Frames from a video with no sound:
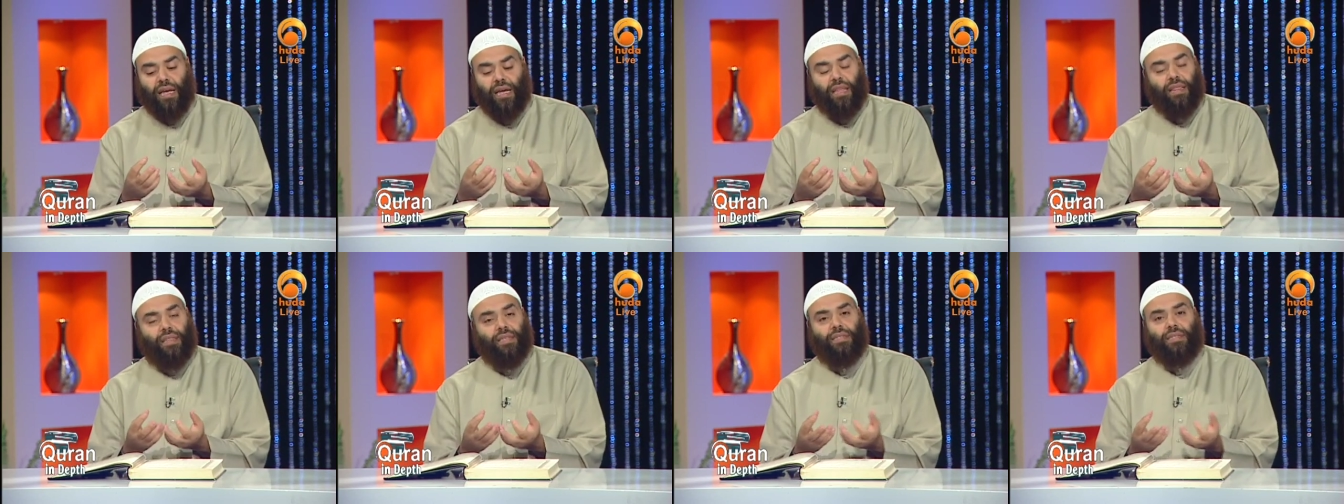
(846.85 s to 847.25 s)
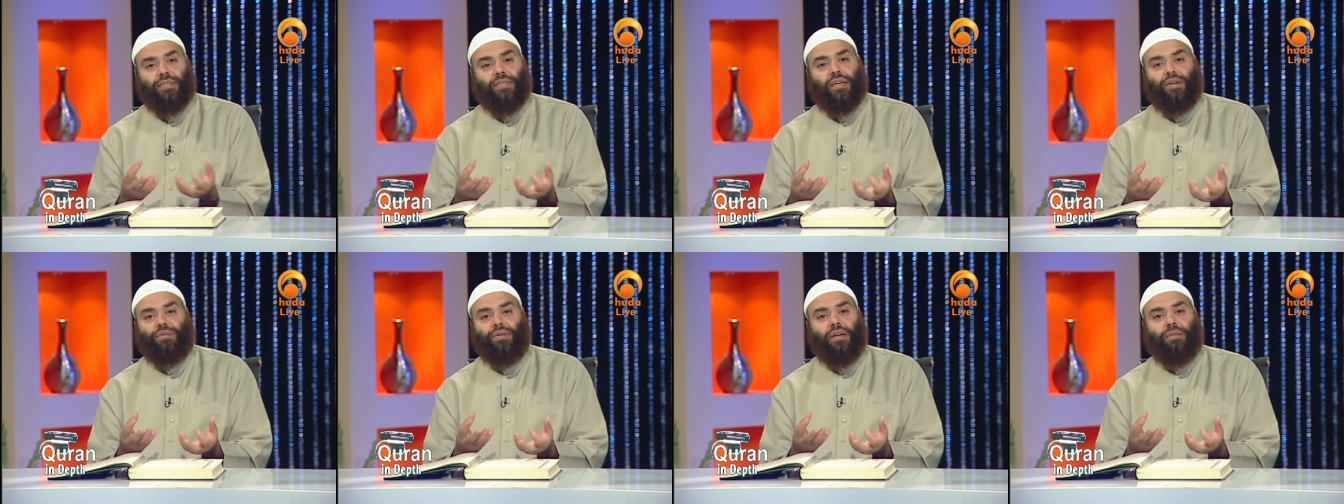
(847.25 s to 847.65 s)
and this
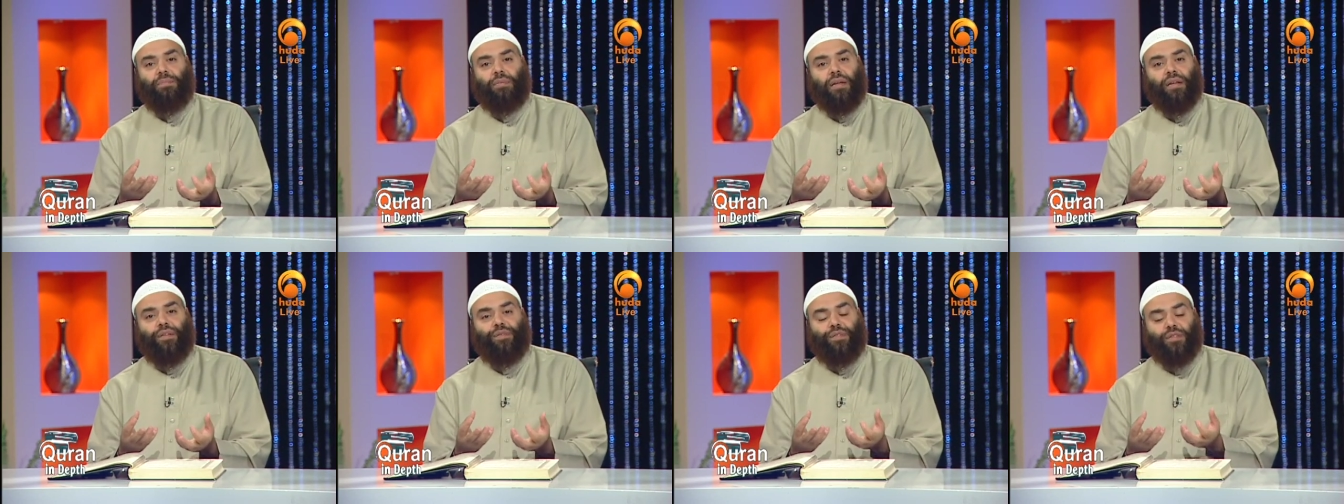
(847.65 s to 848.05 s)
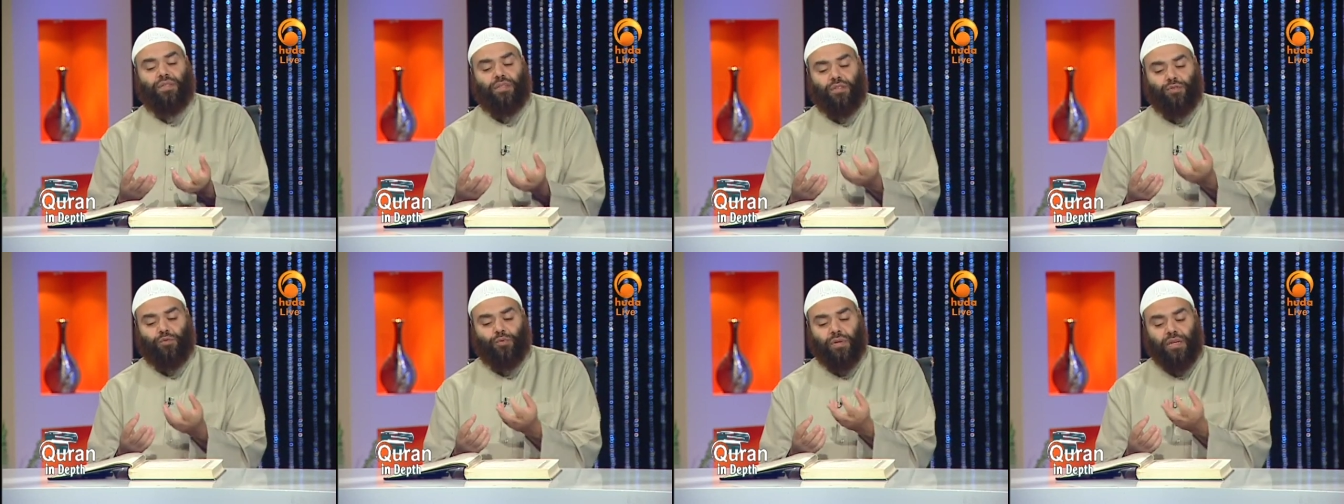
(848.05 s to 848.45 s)
is a great benefit
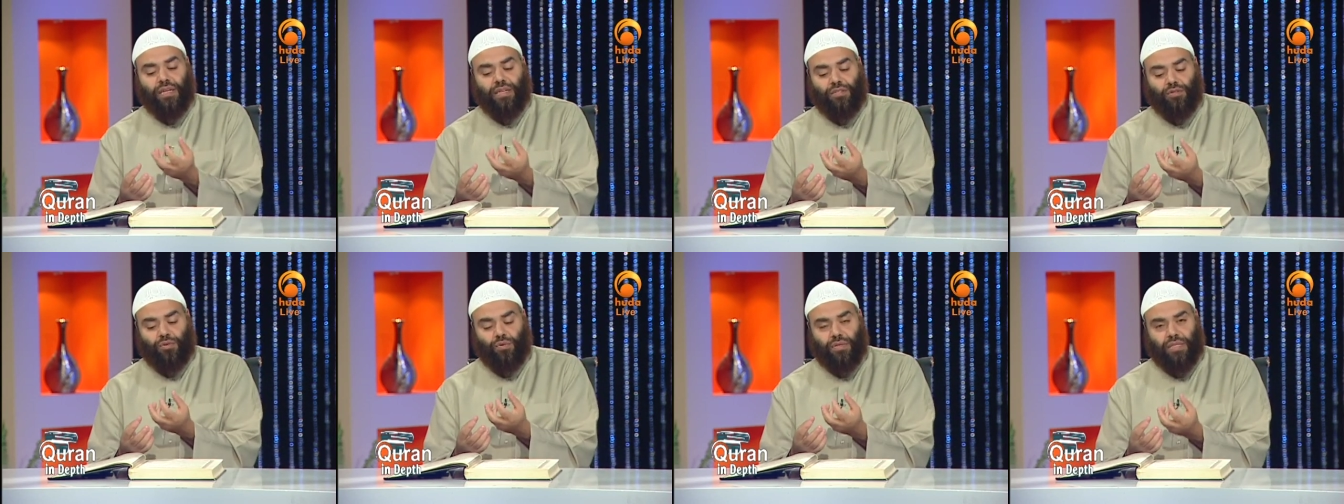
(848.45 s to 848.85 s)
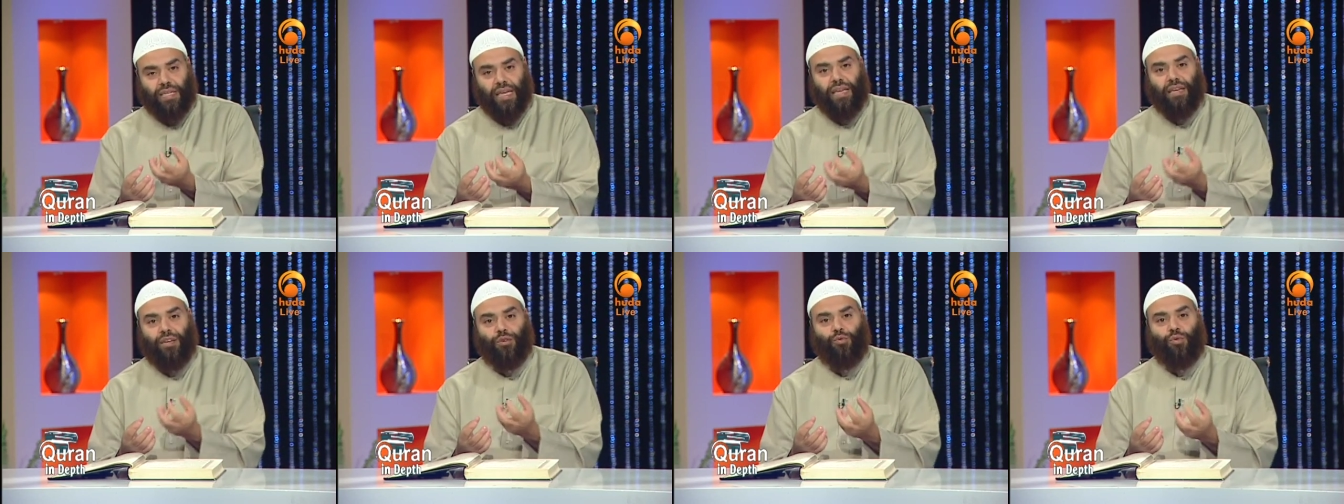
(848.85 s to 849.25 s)
that we need to
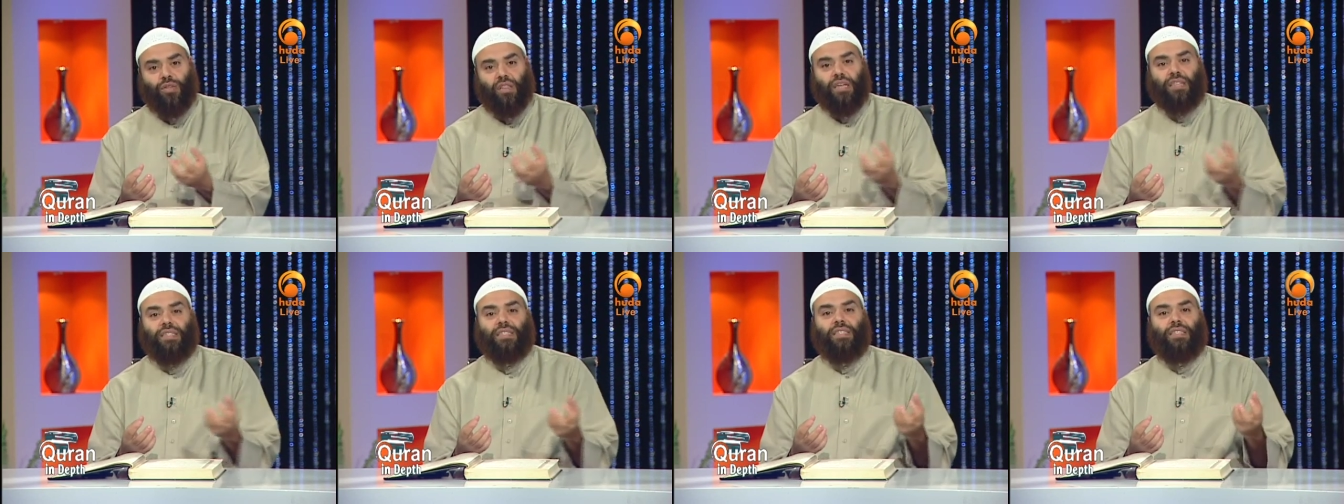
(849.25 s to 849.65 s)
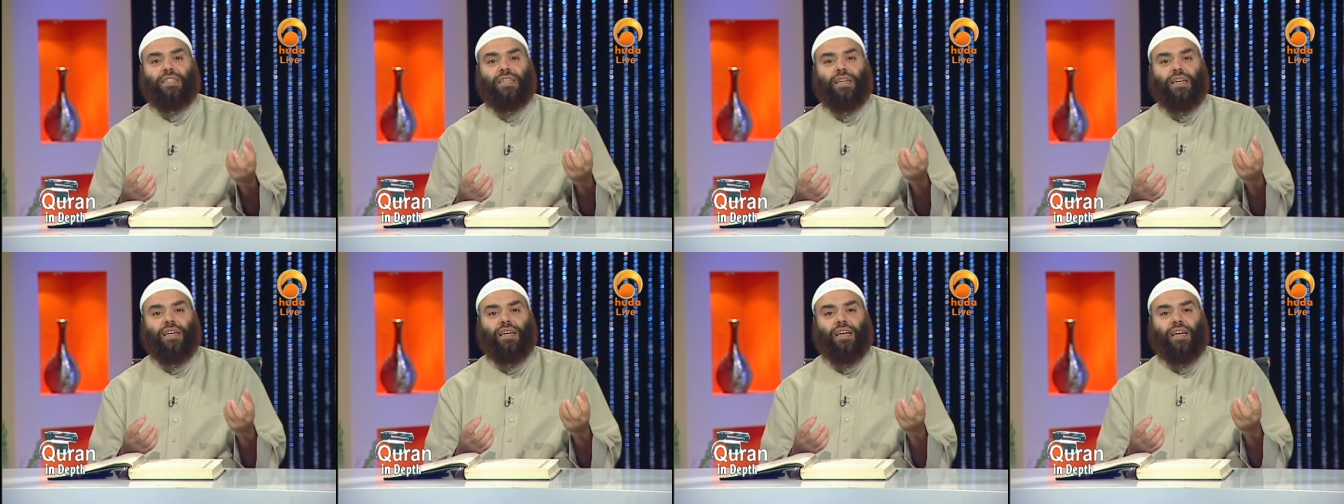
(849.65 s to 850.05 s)
take with us
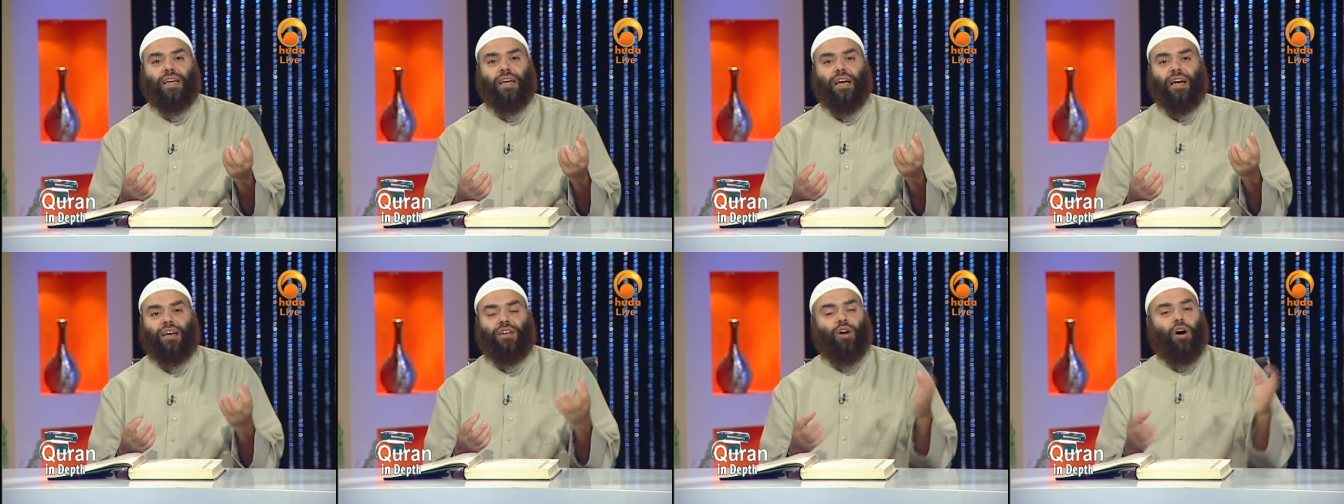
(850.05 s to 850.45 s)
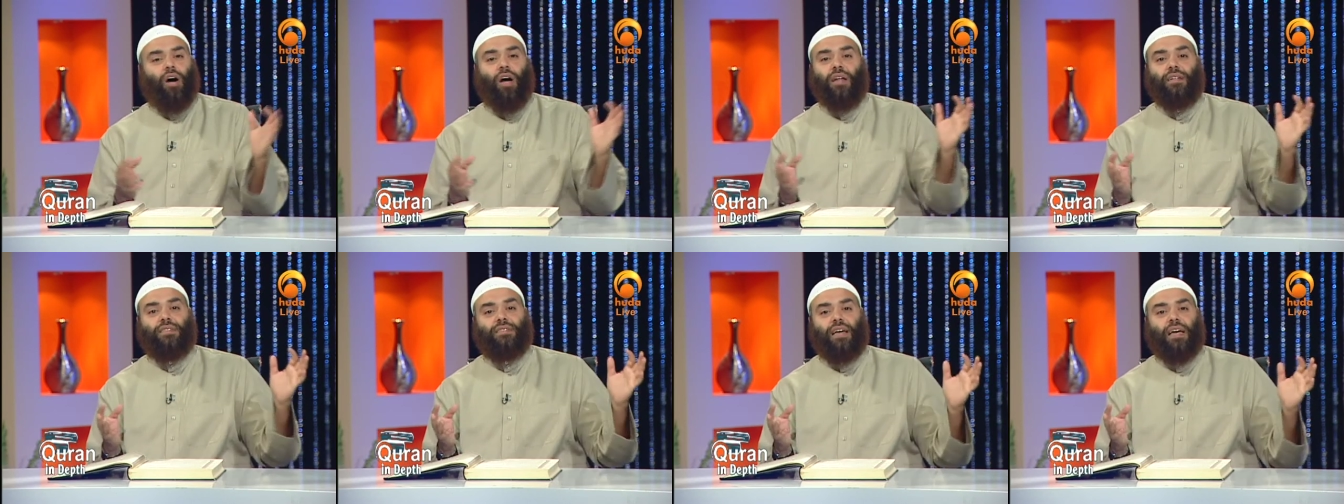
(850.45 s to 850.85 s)
at
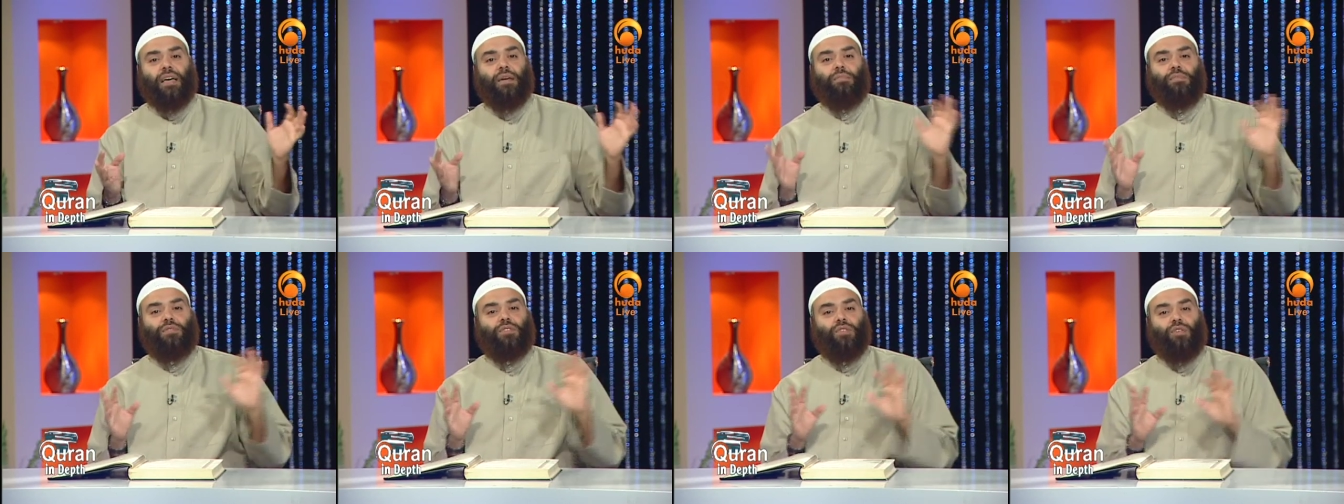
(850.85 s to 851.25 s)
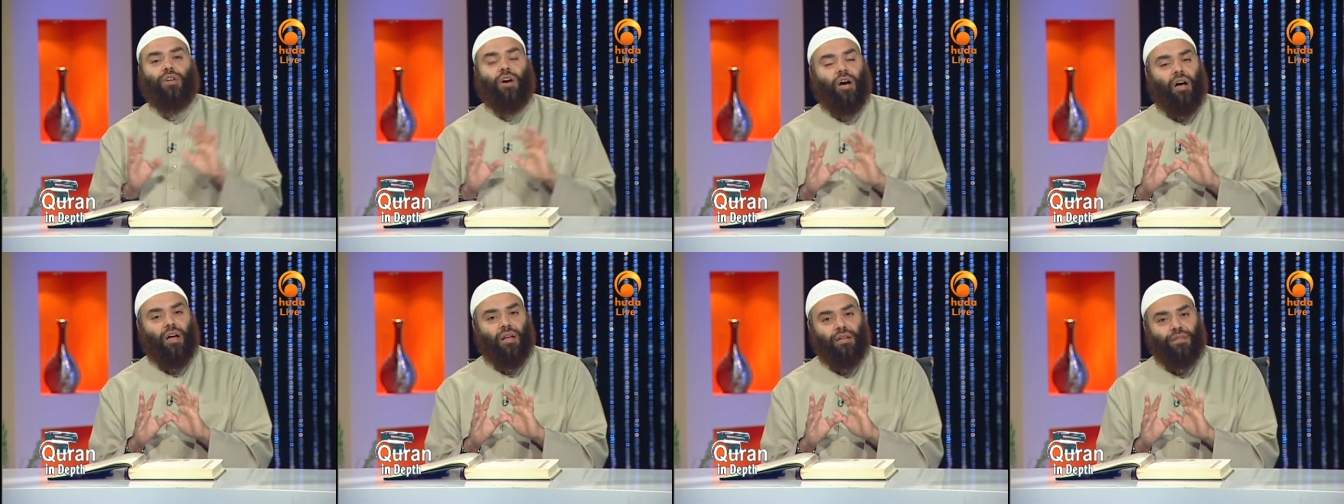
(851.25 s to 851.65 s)
all times in
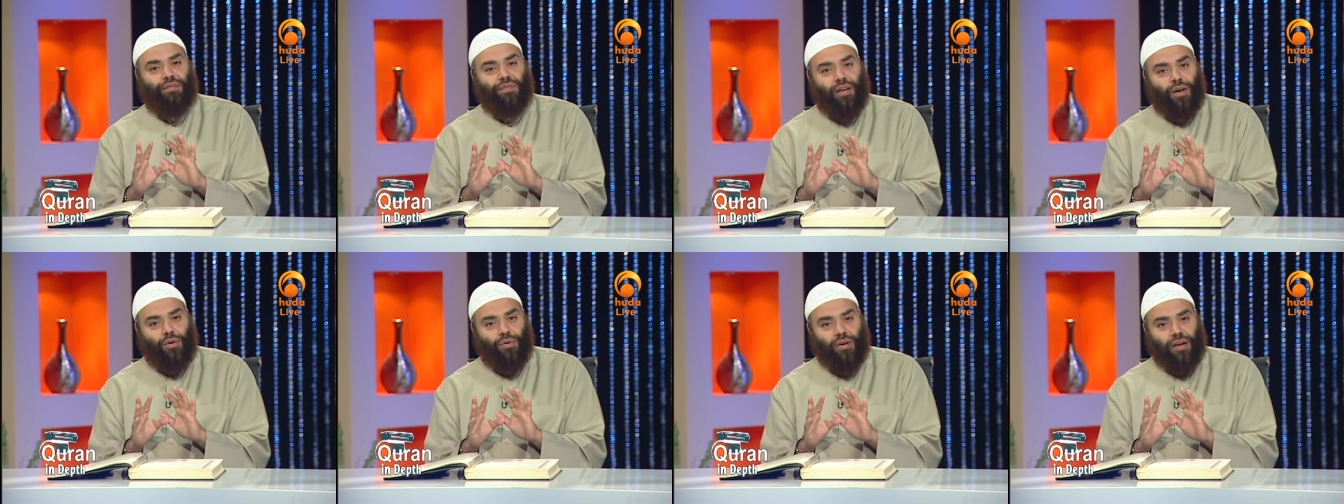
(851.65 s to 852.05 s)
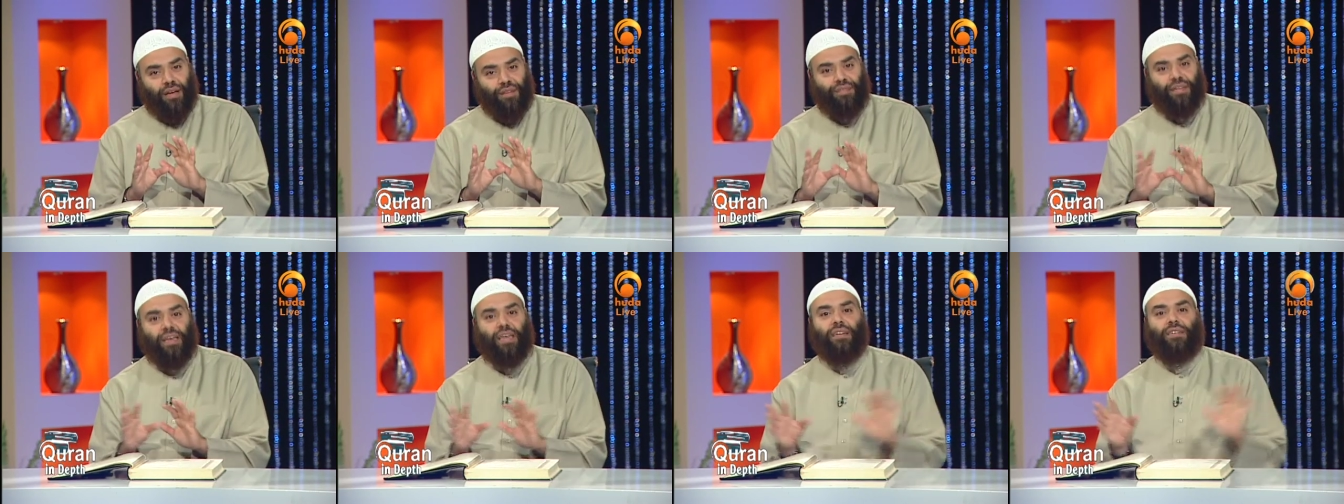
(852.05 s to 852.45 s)
all of our
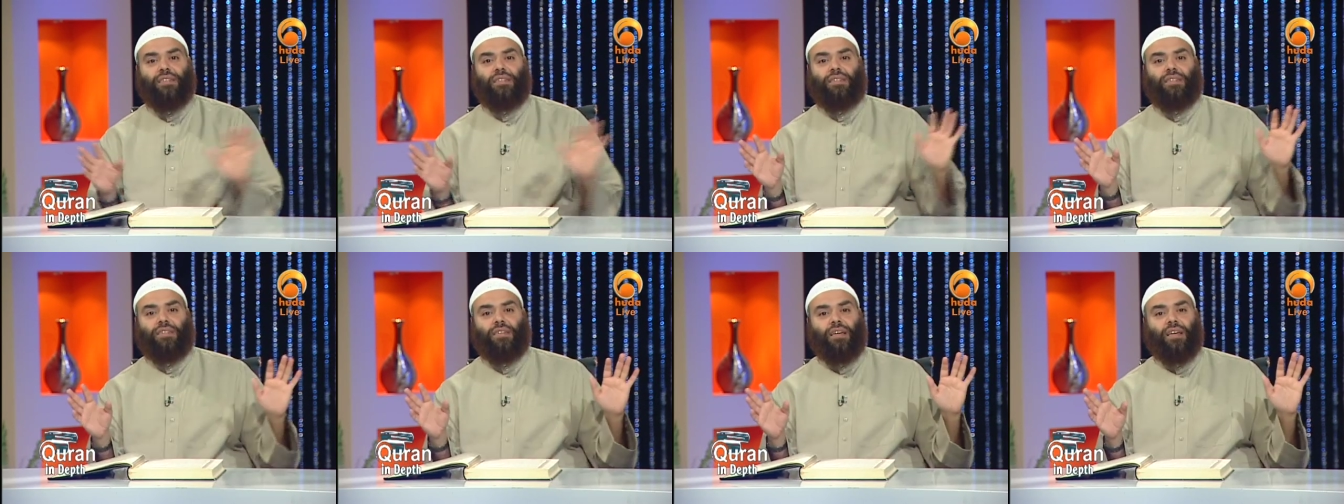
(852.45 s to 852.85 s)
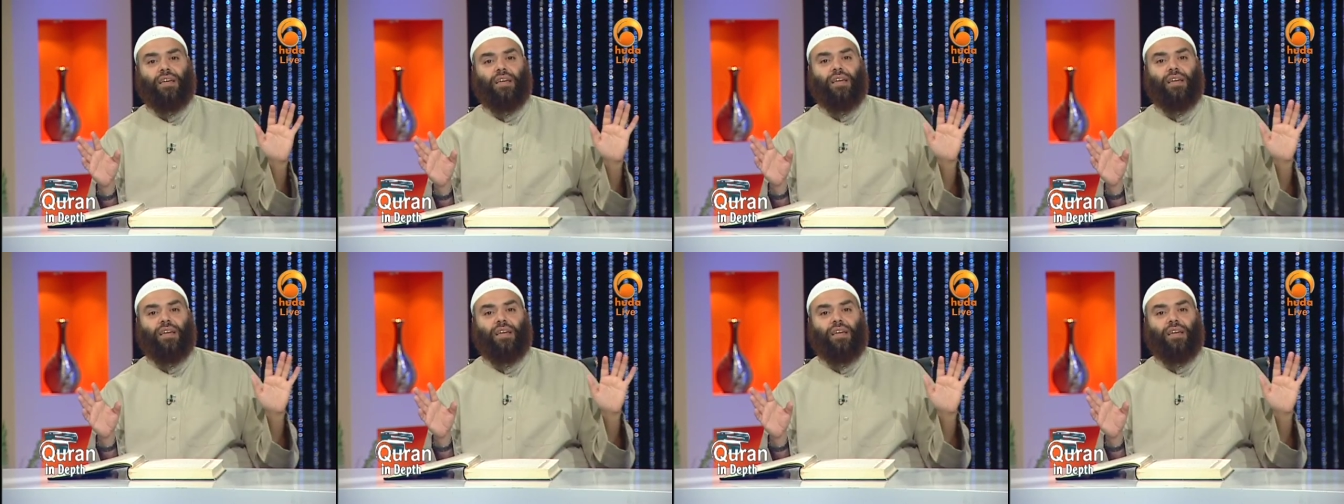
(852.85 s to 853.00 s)
affairs,